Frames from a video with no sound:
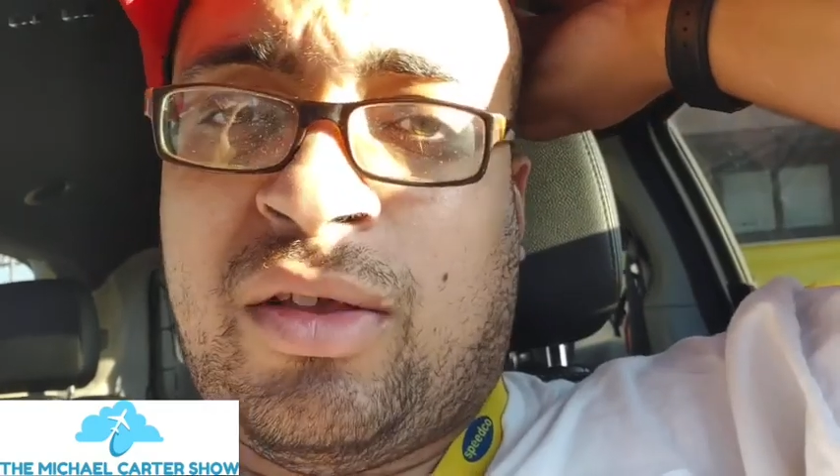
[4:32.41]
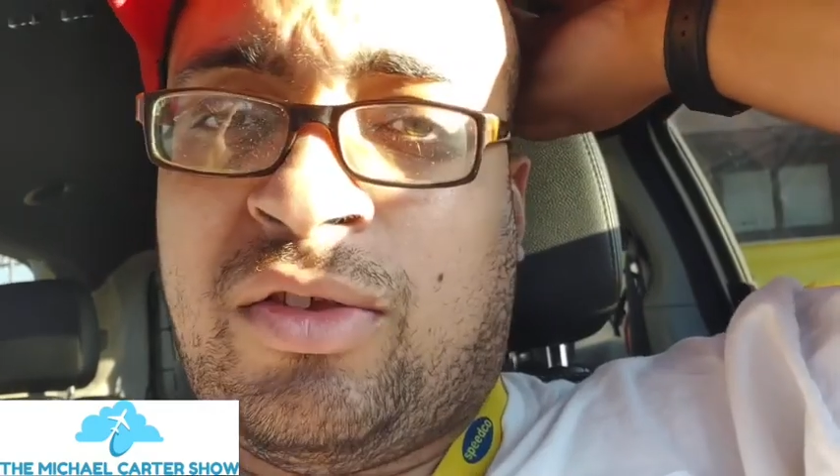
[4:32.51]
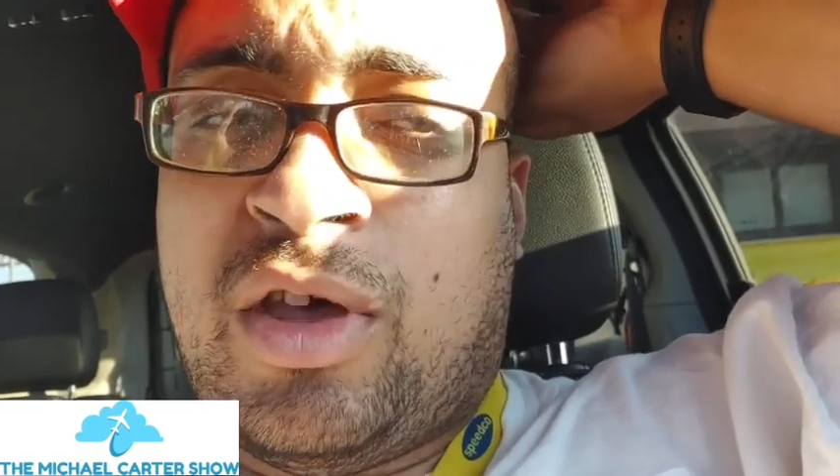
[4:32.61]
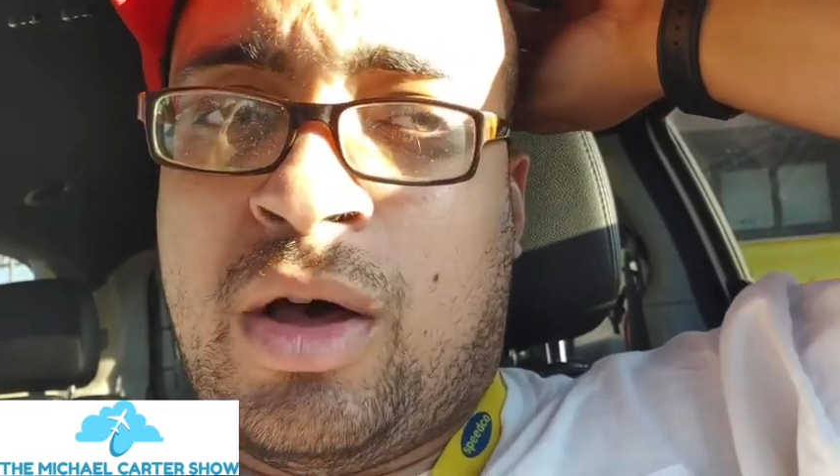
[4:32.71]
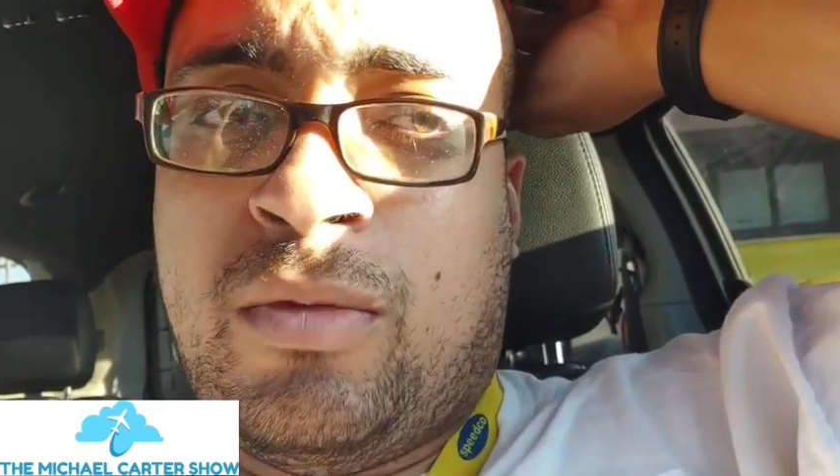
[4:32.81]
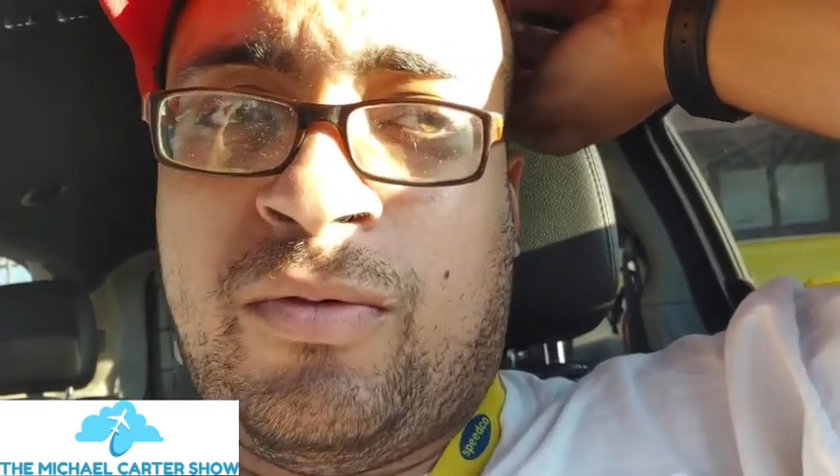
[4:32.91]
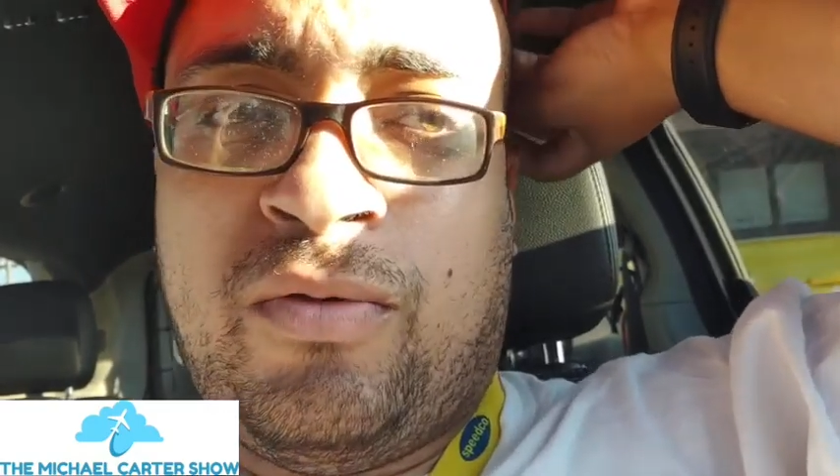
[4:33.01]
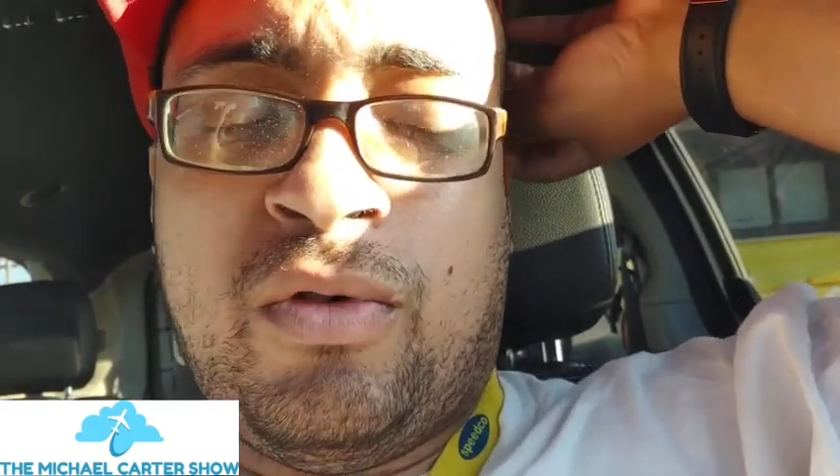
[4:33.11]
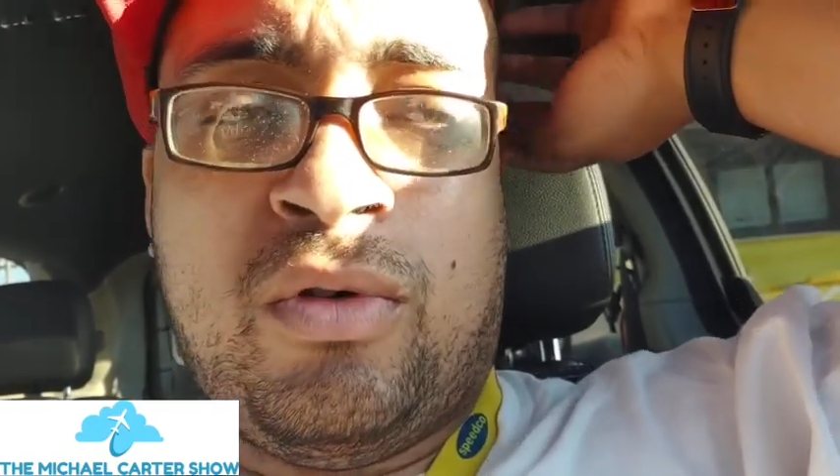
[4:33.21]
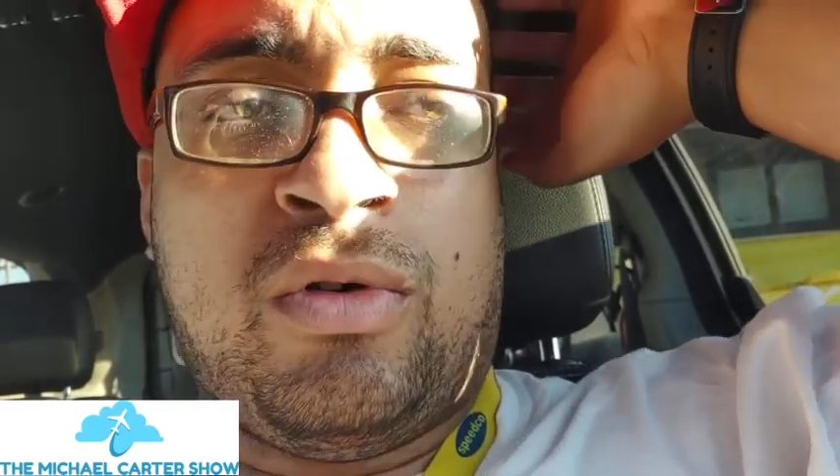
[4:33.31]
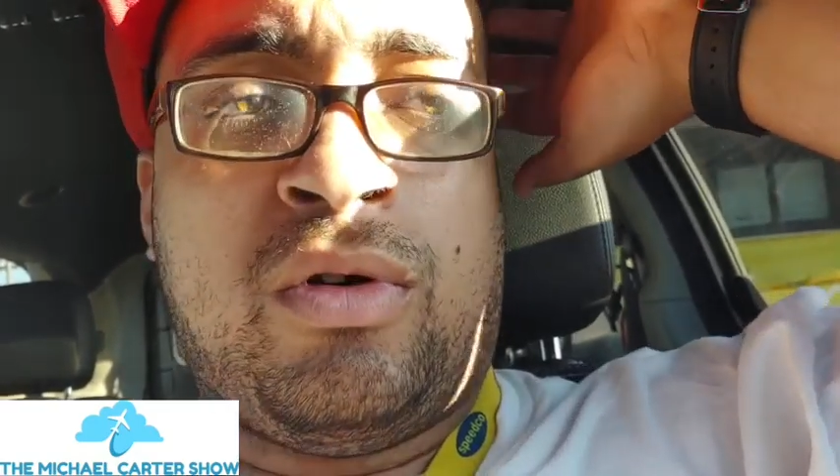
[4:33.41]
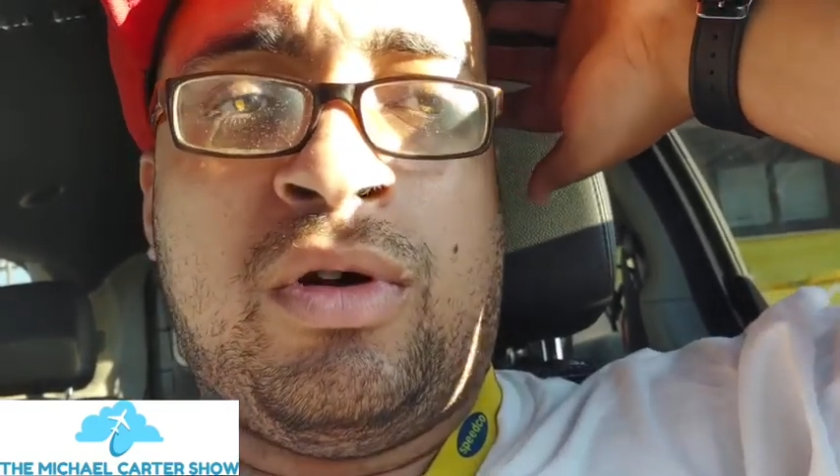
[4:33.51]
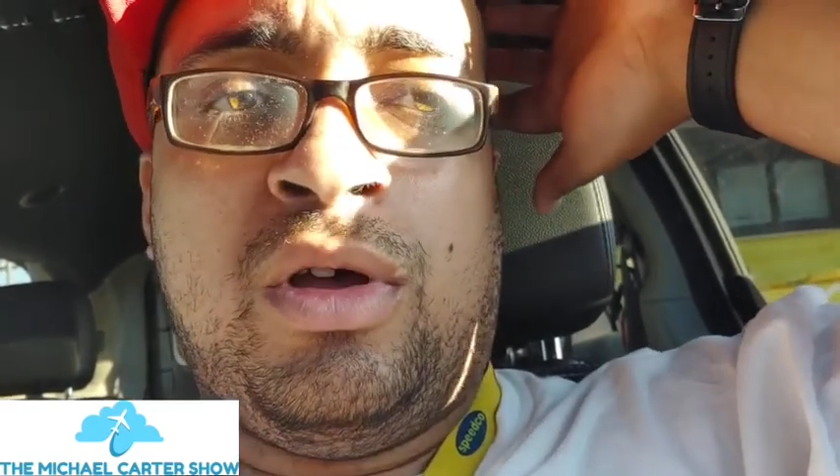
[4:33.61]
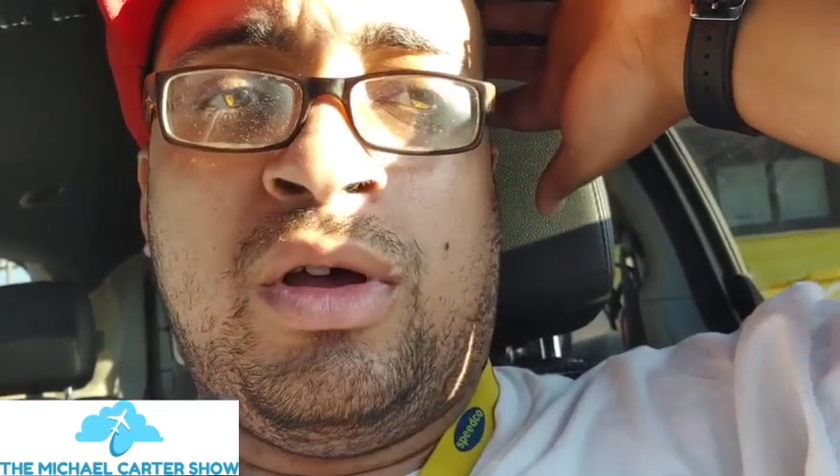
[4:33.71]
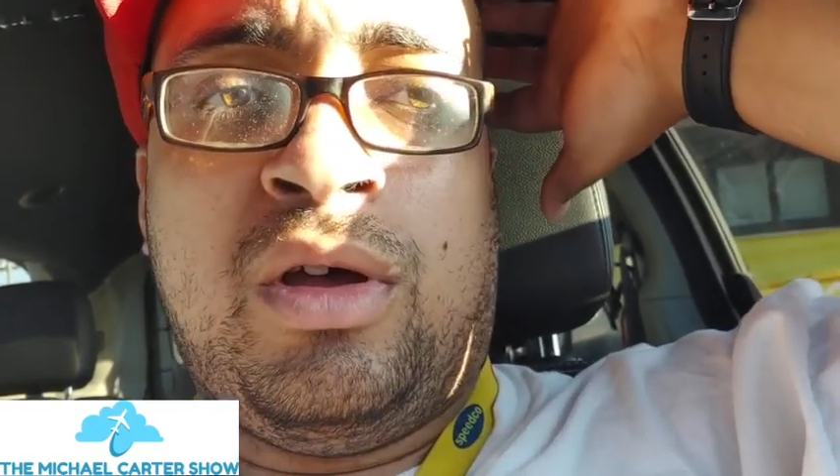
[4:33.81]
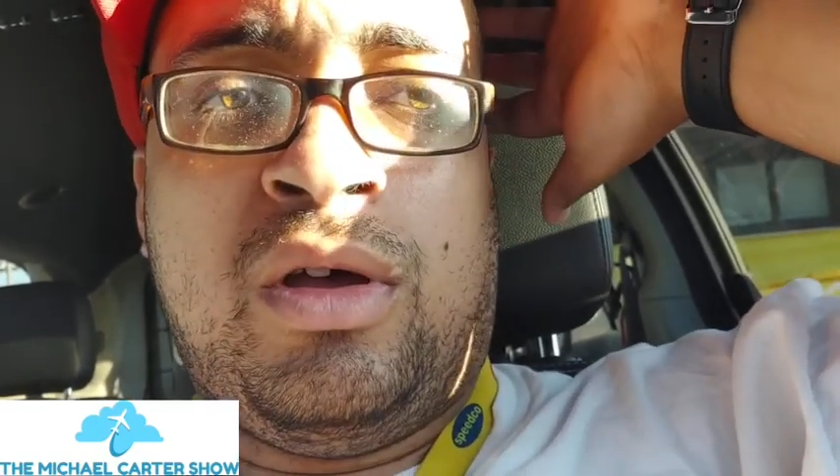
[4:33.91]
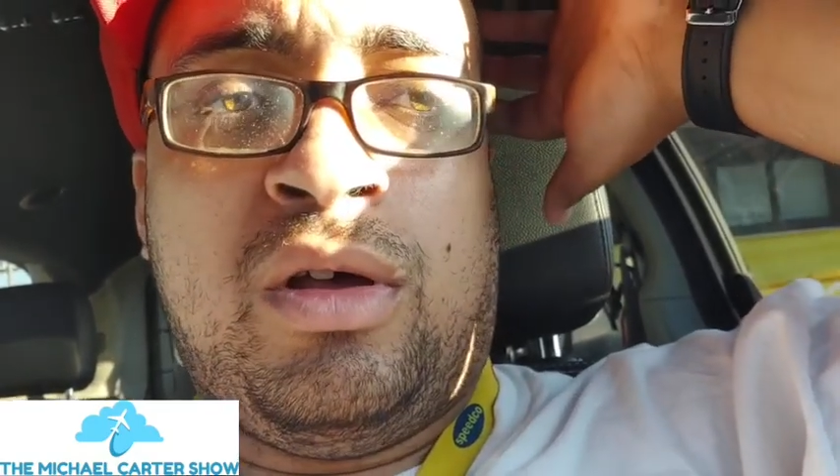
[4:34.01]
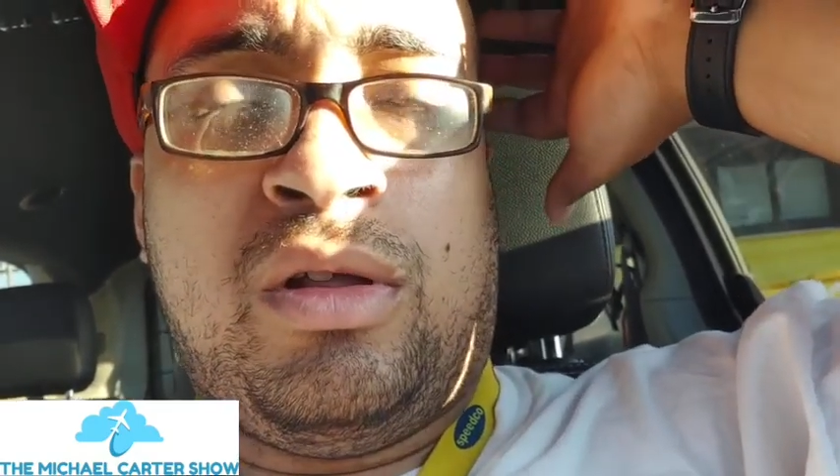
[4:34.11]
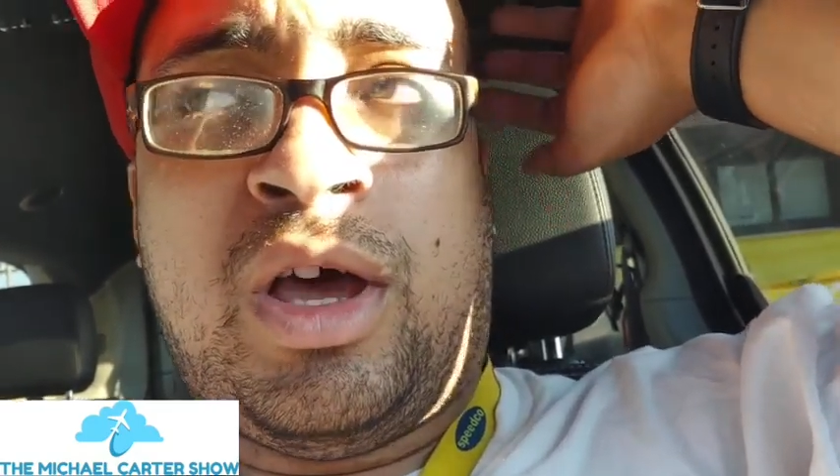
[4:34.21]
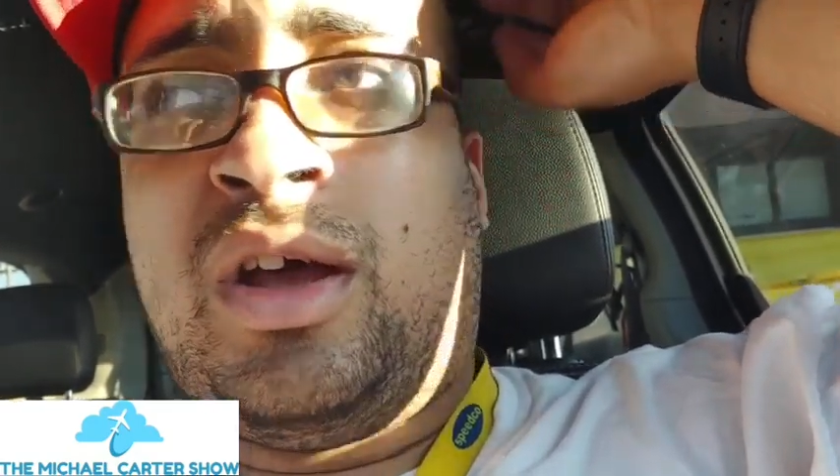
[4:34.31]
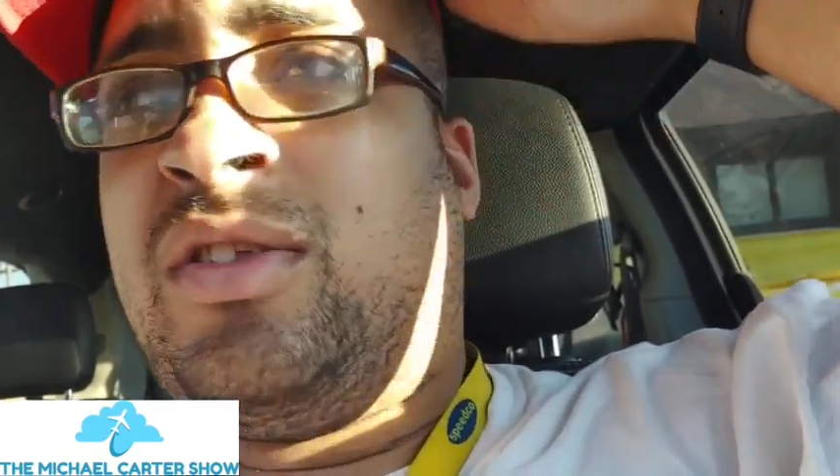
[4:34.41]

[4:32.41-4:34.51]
Selma for, like I